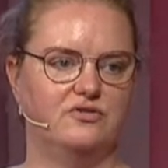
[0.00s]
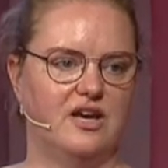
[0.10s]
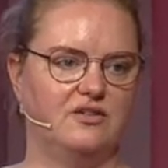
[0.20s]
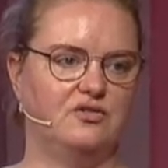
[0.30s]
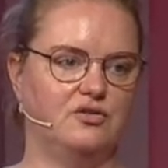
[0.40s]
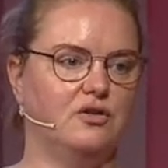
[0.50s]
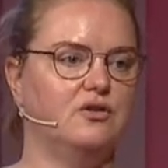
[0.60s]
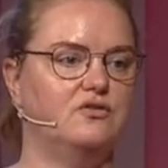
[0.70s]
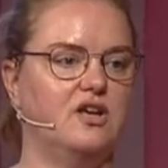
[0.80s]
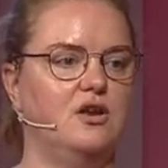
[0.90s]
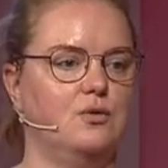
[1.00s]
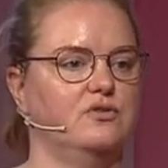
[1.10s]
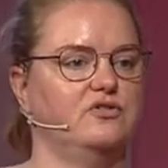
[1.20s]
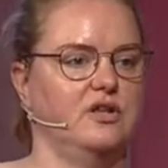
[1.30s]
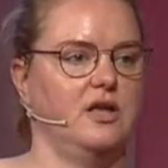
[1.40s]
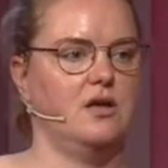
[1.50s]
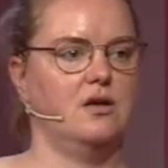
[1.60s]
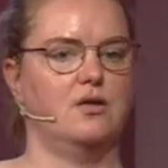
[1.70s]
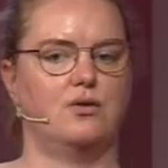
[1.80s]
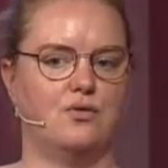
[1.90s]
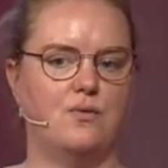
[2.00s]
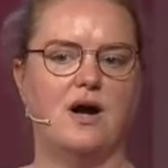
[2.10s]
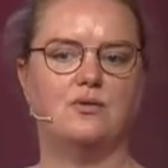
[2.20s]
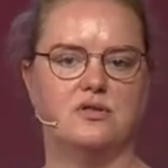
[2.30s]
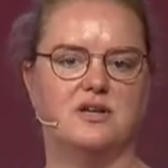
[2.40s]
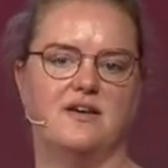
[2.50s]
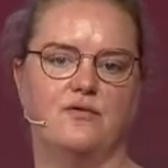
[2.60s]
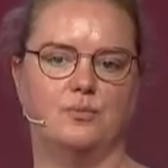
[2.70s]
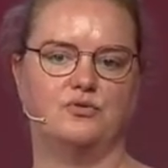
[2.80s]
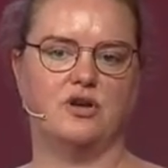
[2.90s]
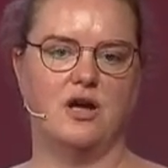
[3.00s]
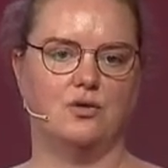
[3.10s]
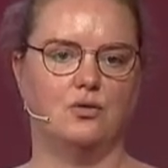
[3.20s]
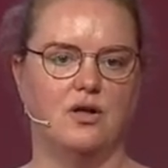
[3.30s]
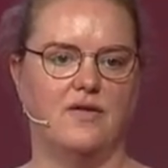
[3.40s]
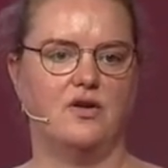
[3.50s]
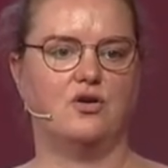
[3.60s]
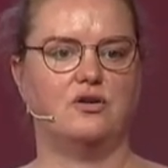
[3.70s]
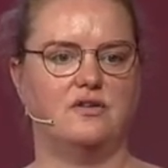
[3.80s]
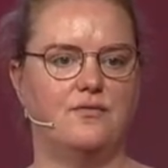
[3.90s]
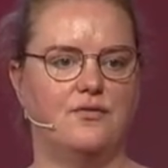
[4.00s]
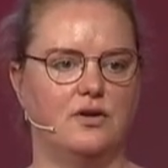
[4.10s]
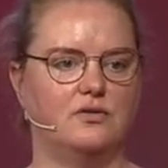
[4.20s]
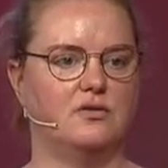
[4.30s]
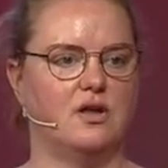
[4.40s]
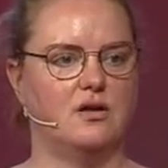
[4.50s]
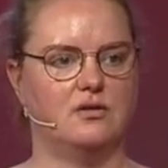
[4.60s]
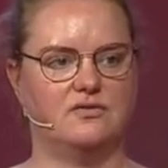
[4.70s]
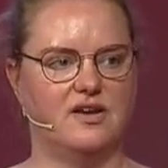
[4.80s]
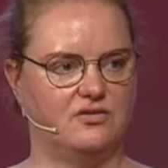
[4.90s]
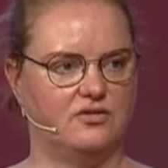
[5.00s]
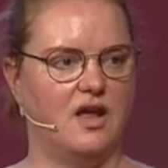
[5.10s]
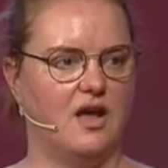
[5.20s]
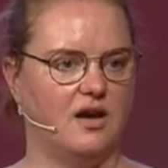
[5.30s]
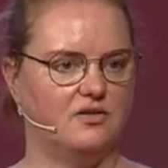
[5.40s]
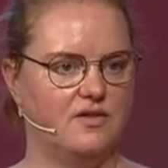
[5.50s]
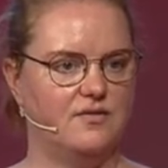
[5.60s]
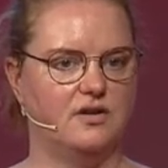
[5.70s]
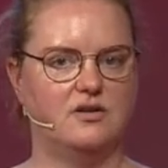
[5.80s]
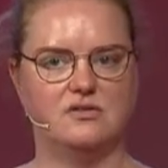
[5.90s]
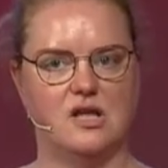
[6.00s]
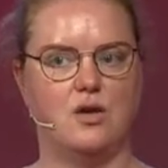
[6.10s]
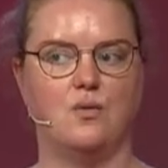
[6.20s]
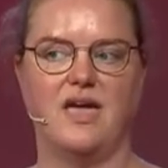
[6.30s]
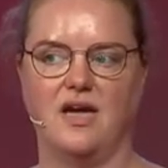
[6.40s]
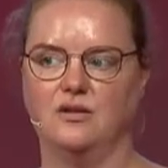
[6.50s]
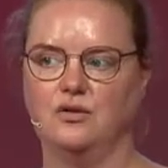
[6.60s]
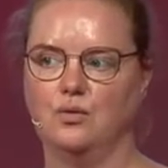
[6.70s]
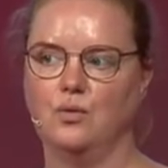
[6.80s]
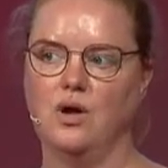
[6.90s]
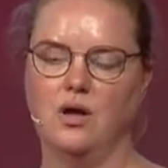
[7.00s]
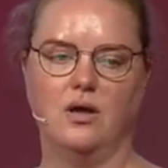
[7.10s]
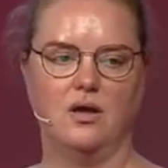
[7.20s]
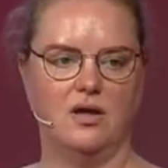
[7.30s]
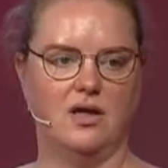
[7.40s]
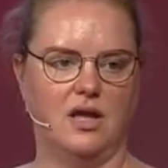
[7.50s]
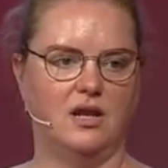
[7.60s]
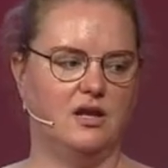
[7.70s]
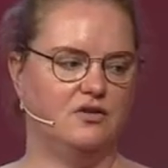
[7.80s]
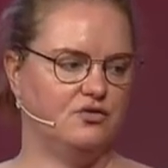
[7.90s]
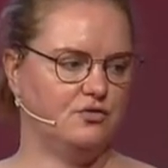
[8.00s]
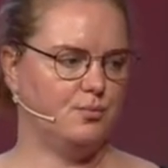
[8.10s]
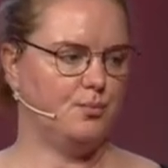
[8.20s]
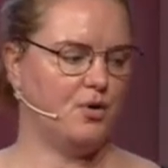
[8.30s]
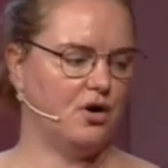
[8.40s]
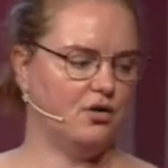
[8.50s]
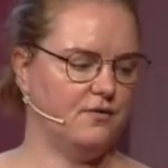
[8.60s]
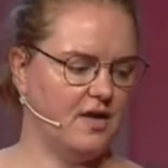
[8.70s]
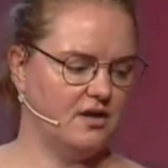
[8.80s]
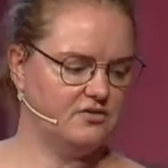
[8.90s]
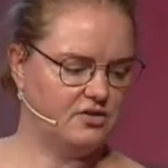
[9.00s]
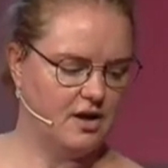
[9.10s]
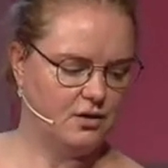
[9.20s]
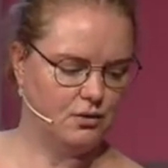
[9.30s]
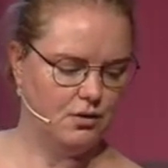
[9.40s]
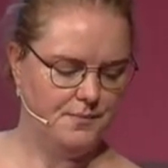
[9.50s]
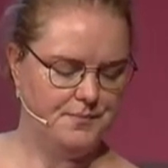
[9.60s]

test continuously throughout the DevOps cycle. And there are different testing activities that you can do in each part of that cycle.